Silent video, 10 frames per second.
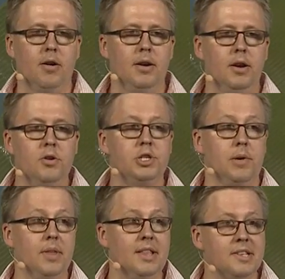and
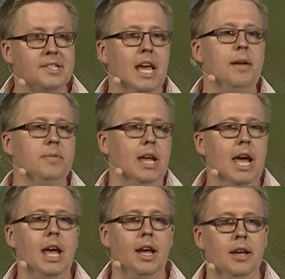usually within the same
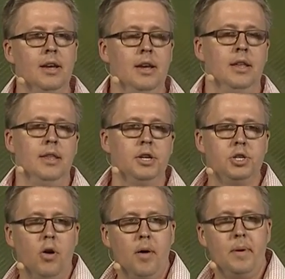day, they
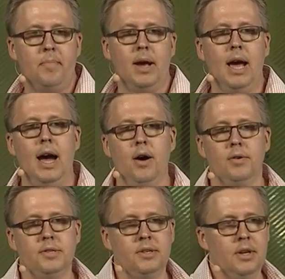show up at my
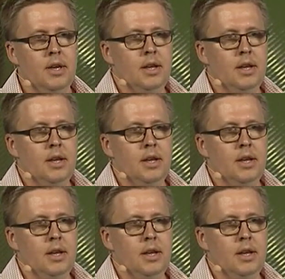house.